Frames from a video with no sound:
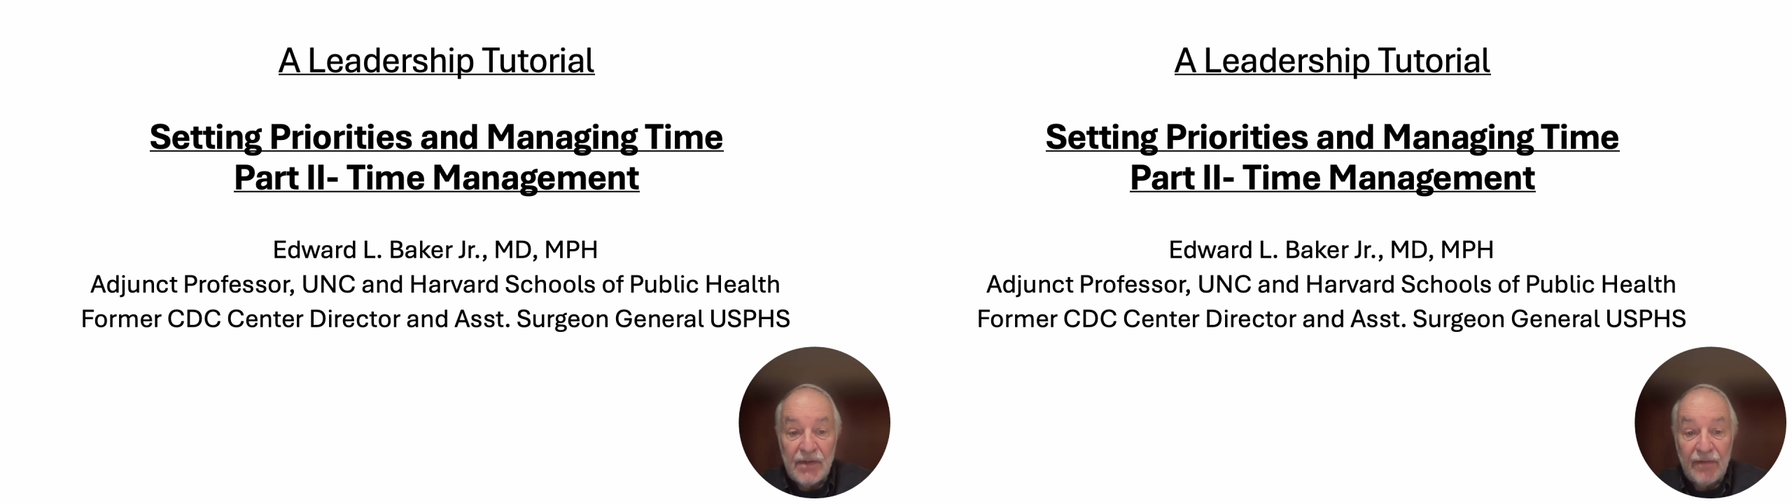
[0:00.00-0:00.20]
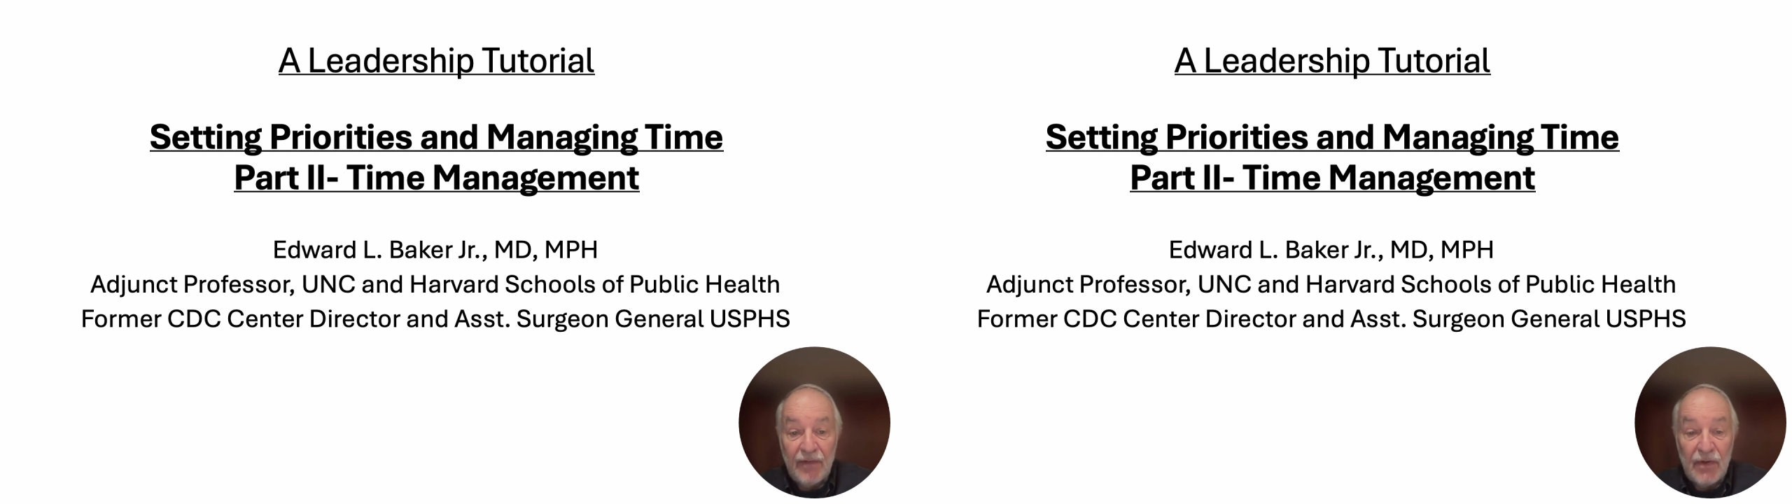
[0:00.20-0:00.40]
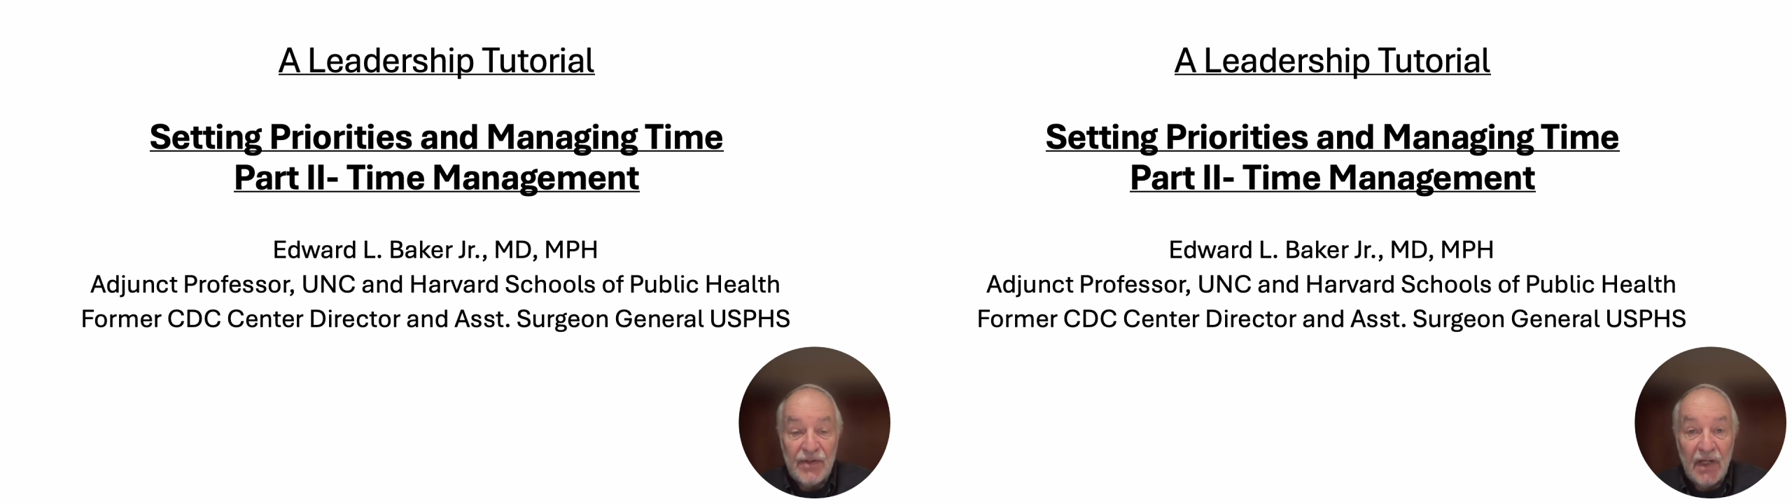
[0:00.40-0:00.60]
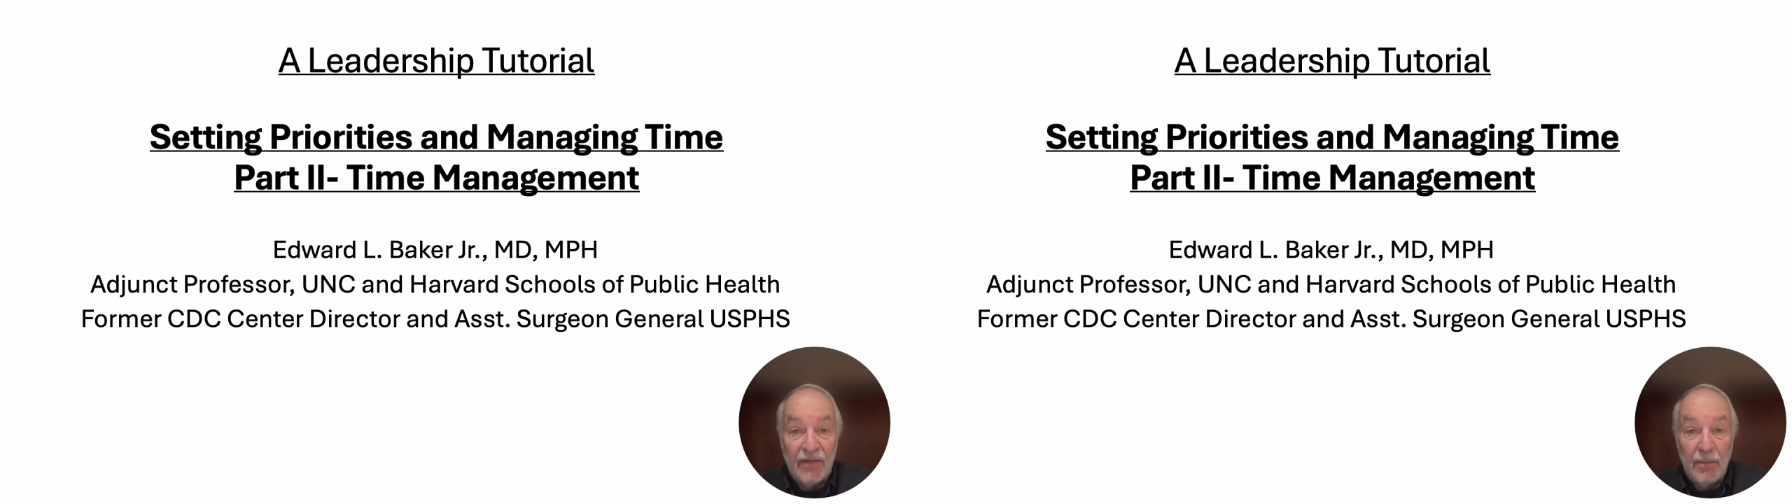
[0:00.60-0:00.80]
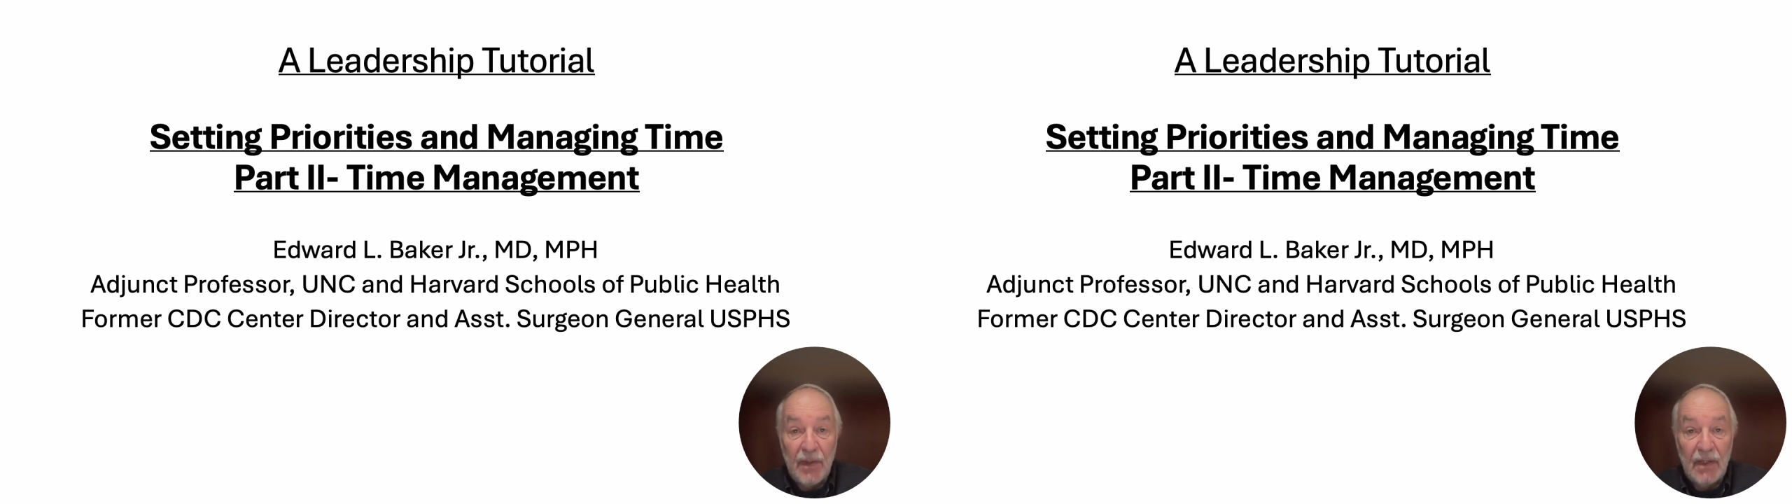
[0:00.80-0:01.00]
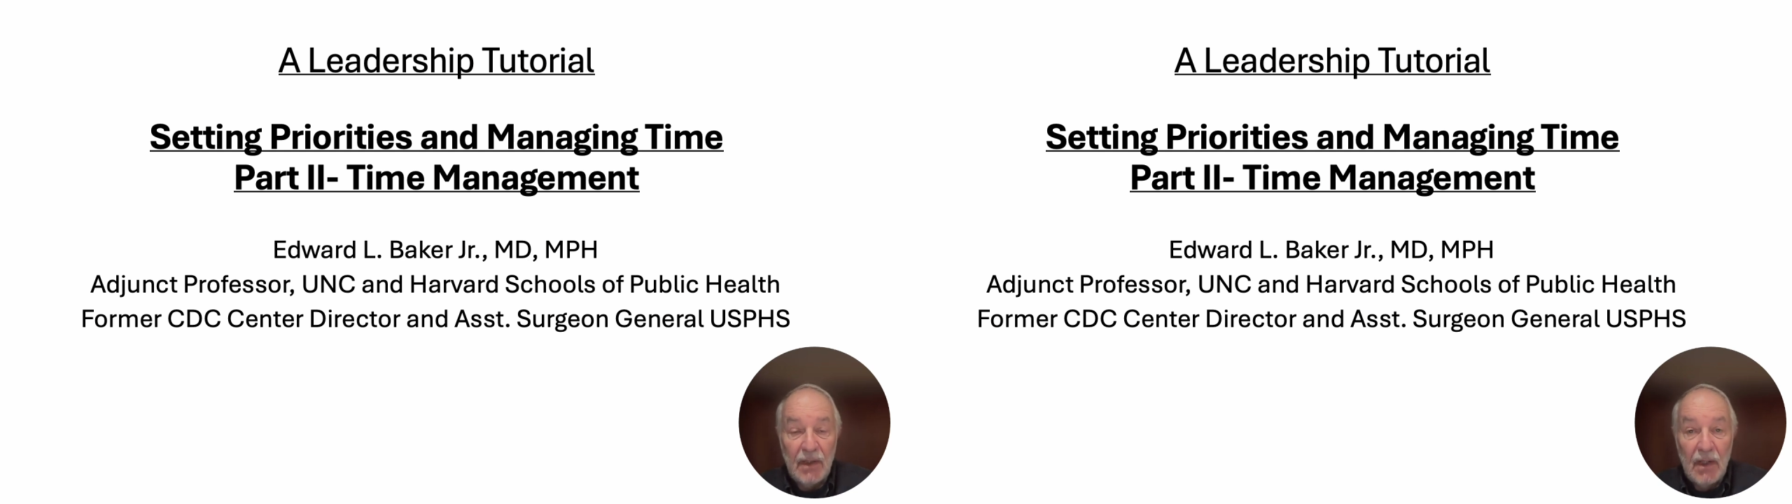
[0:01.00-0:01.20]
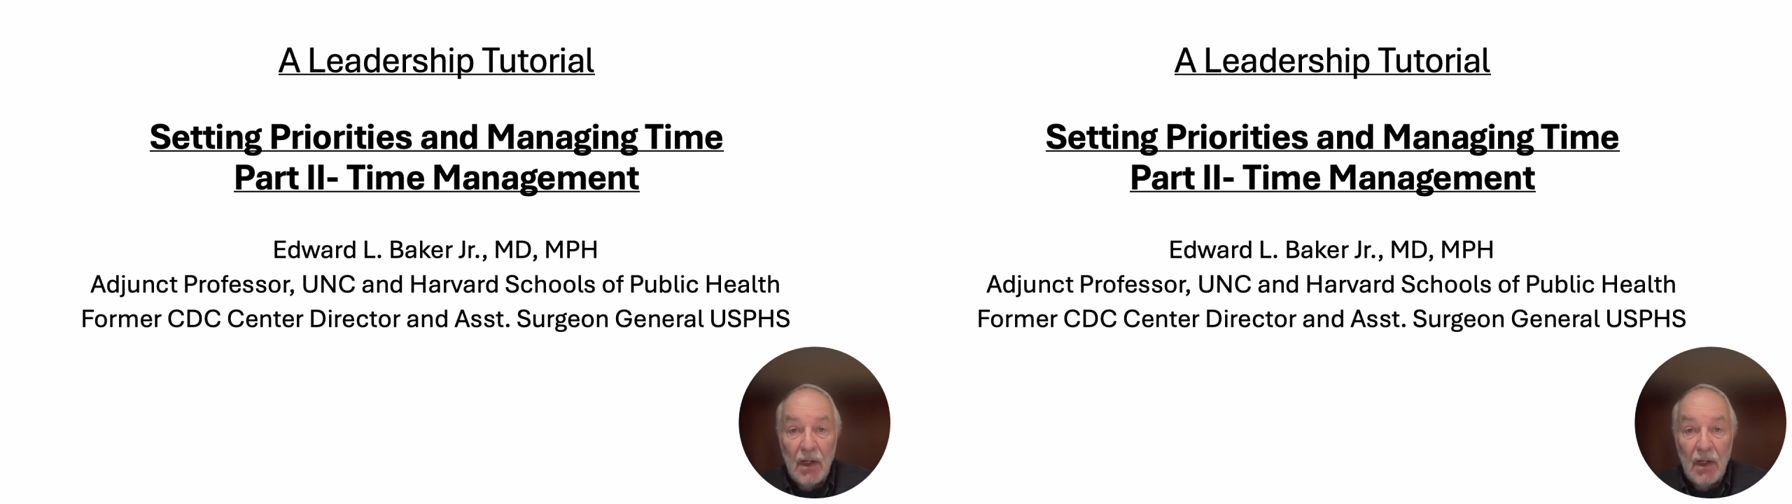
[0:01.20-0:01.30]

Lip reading: the first having been